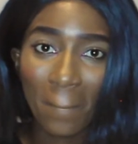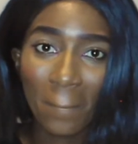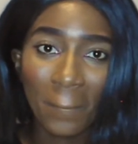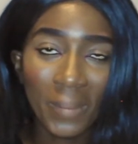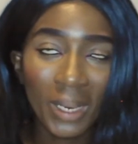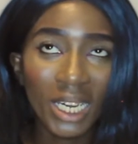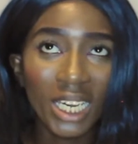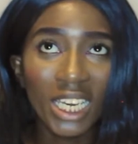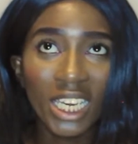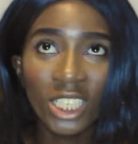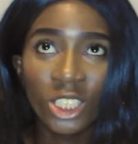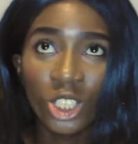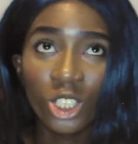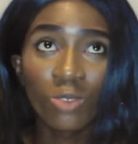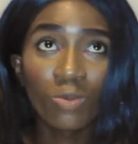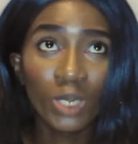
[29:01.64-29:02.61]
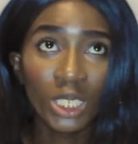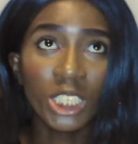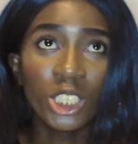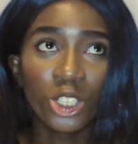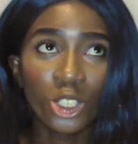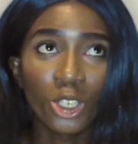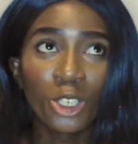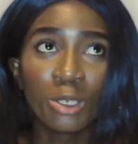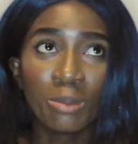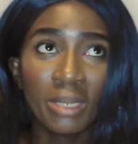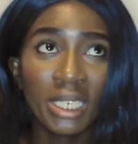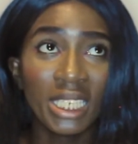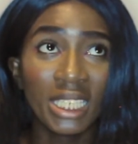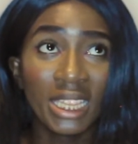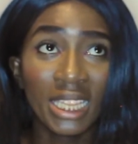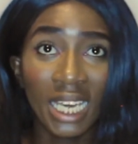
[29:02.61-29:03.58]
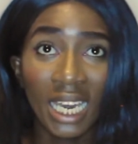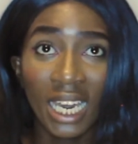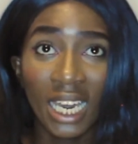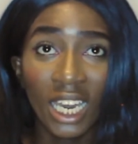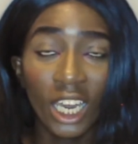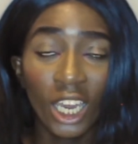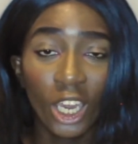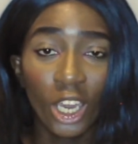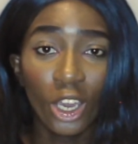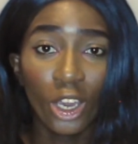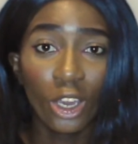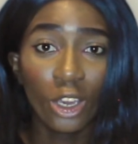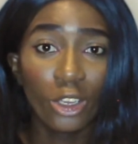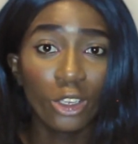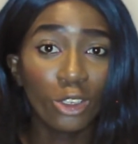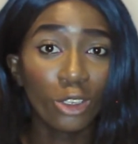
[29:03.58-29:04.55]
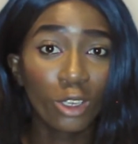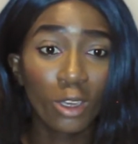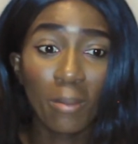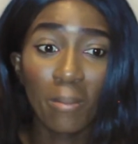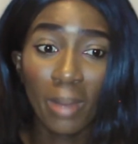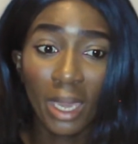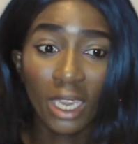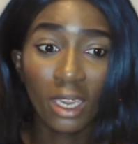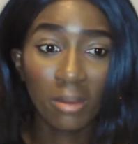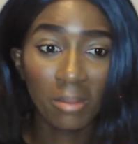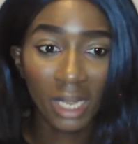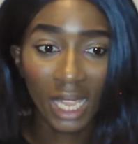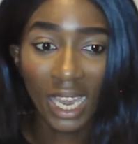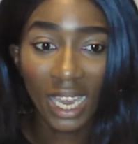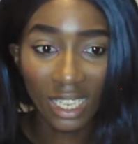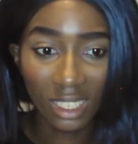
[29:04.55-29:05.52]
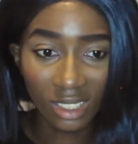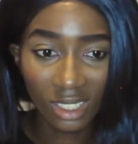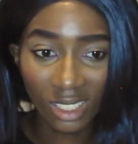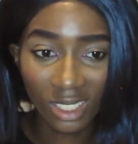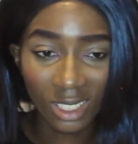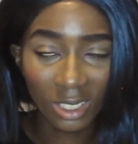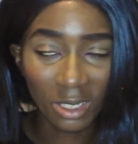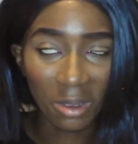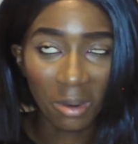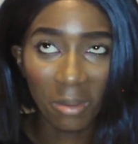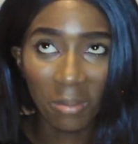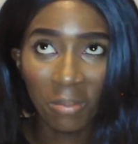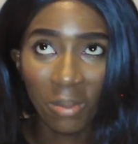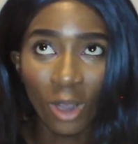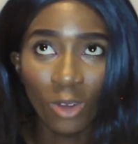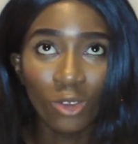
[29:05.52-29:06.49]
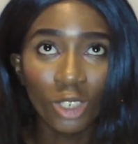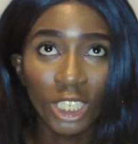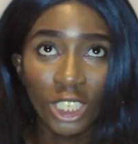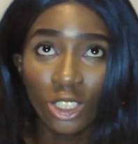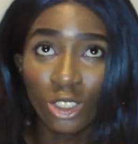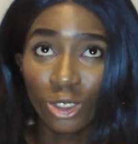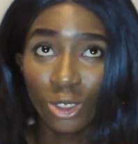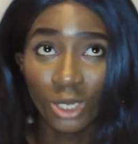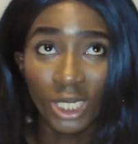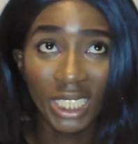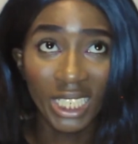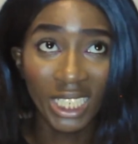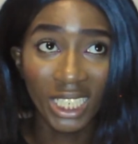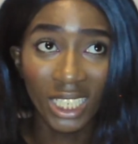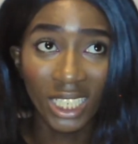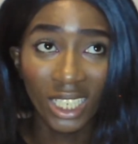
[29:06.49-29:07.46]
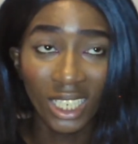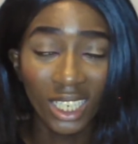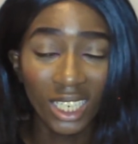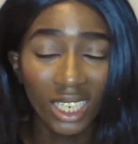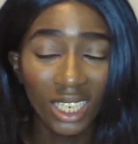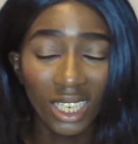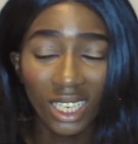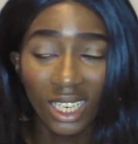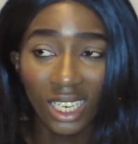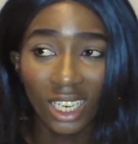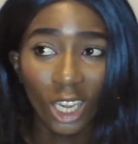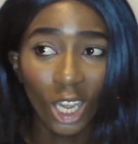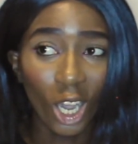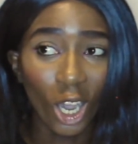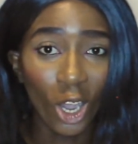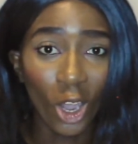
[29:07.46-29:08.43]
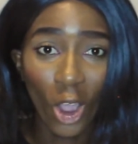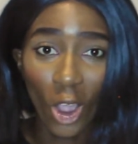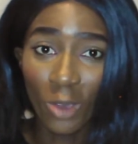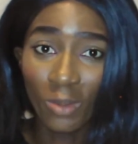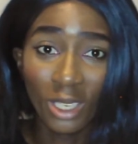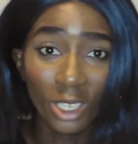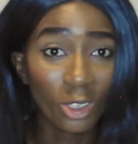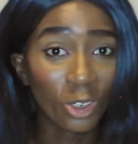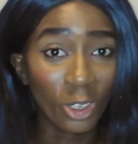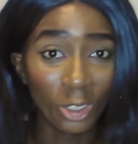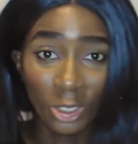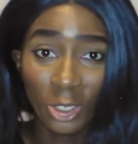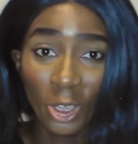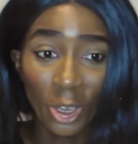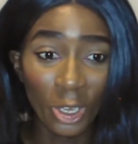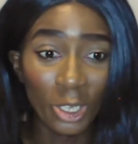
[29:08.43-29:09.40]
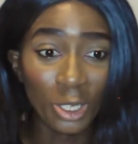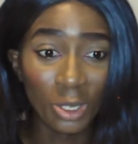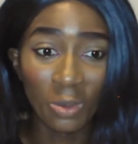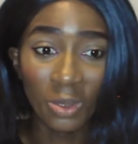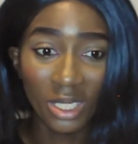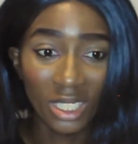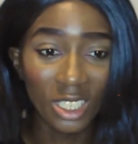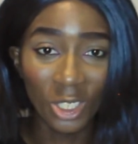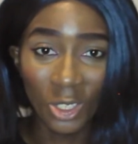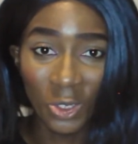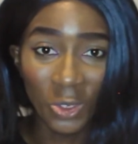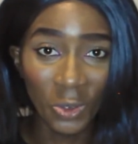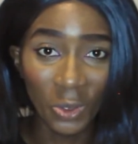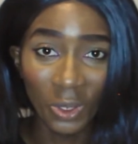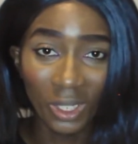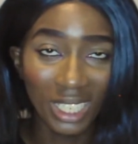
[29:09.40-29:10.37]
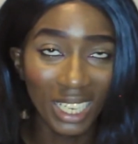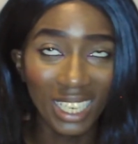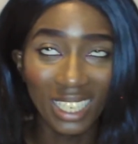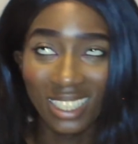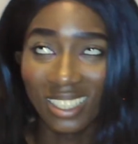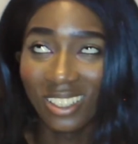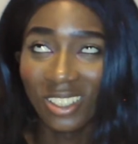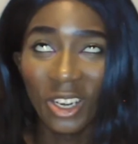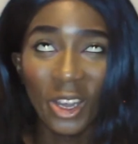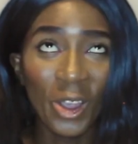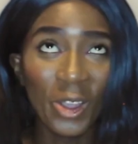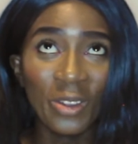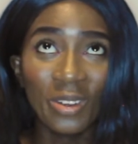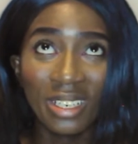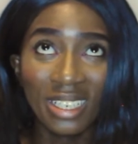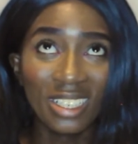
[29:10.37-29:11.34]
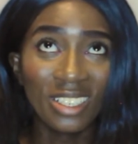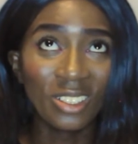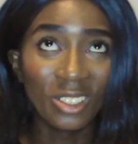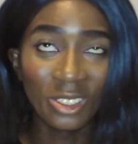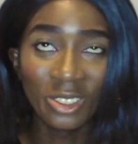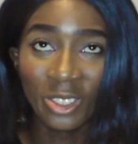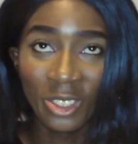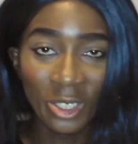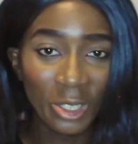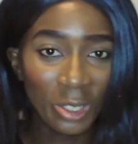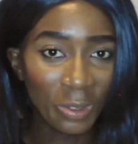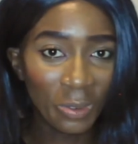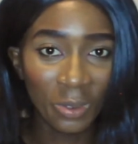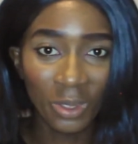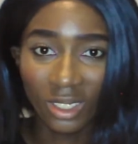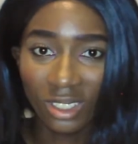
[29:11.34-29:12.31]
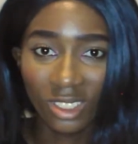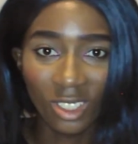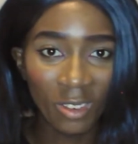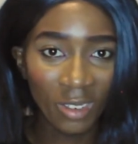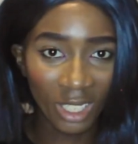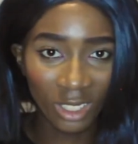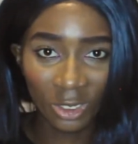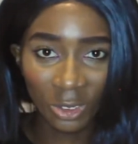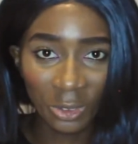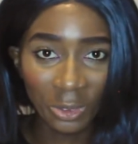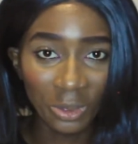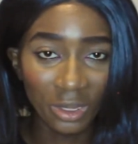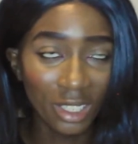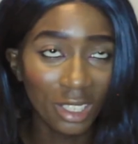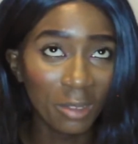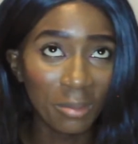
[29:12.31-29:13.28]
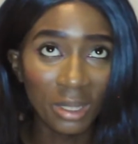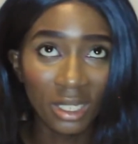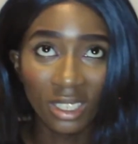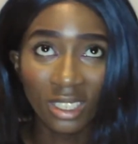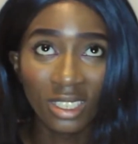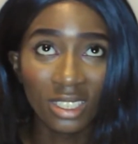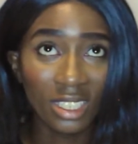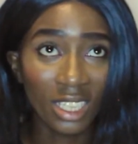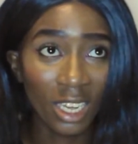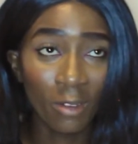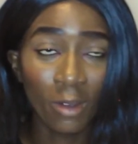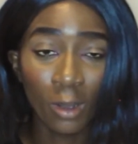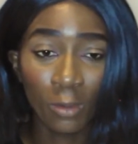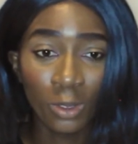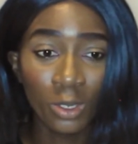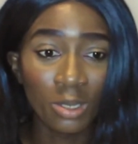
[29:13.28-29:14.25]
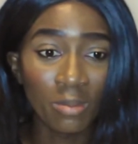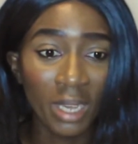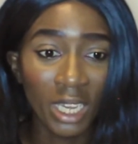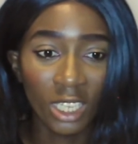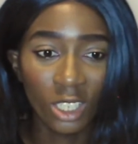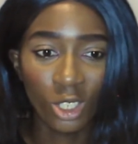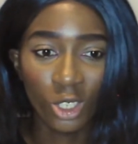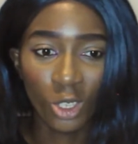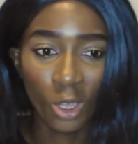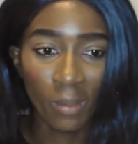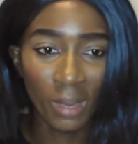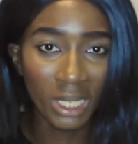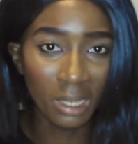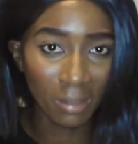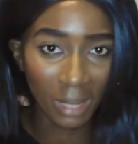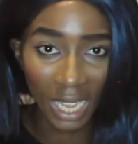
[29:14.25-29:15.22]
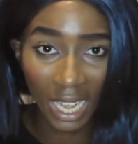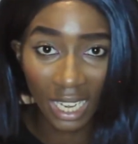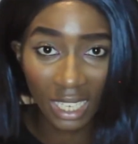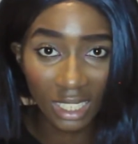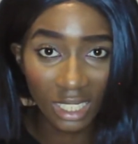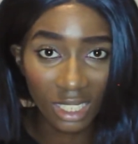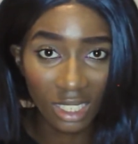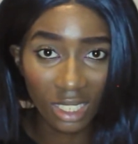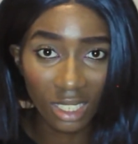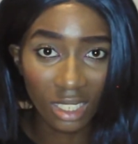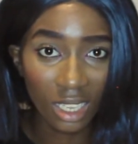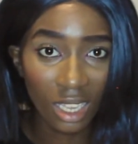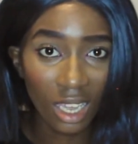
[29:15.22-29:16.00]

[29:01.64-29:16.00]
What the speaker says: But it just really showed me that you can make plans, but really and truly only God knows what's in store. Like, only God knows what's around the corner, because here I was making so many plans.